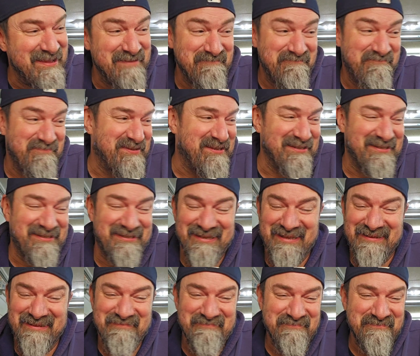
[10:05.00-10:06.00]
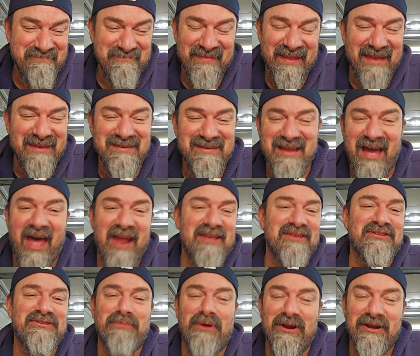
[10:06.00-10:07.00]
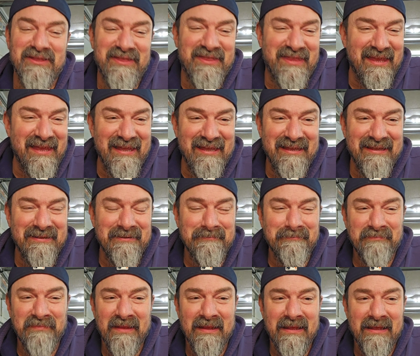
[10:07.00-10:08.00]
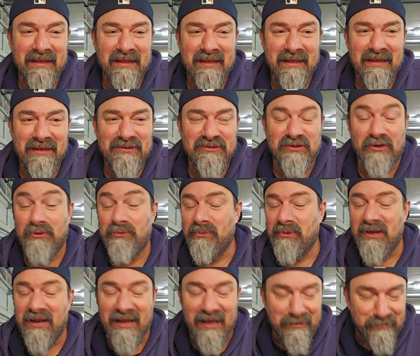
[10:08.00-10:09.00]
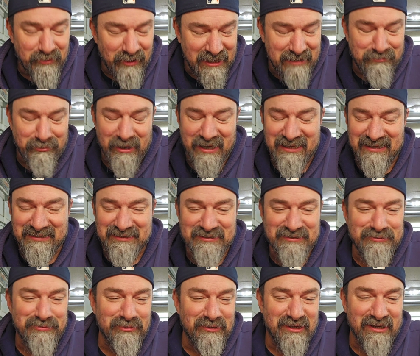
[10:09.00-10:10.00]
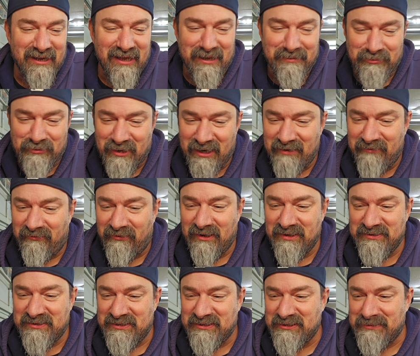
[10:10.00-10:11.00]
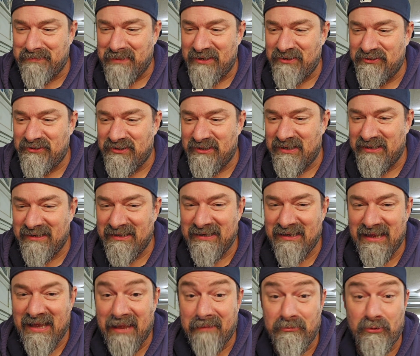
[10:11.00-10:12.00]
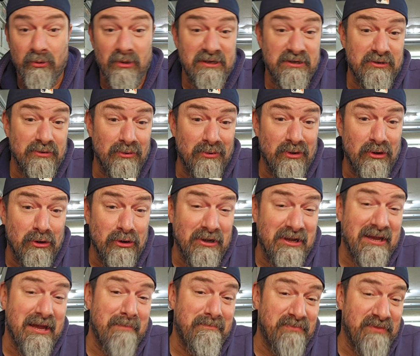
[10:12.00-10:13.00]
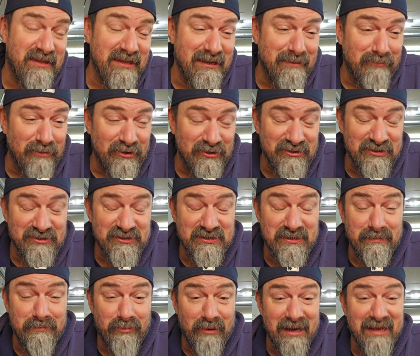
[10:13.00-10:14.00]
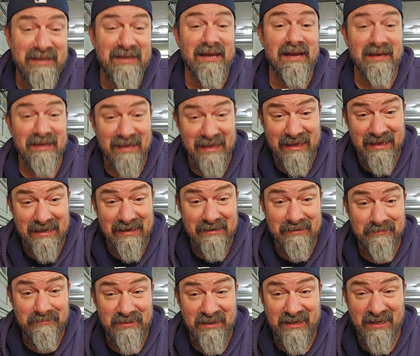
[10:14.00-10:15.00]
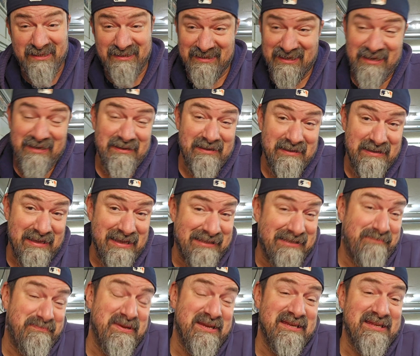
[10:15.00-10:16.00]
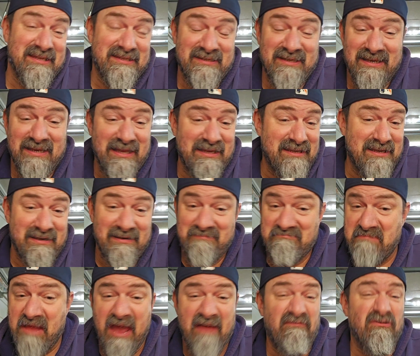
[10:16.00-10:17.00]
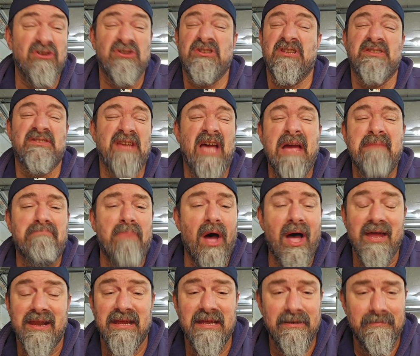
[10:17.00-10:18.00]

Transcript: Just not a smart thing. So we're going to upgrade brakes. We're going to upgrade front suspension. I'm going to hook up the emergency brake again because it's been disconnected ever since I bought it.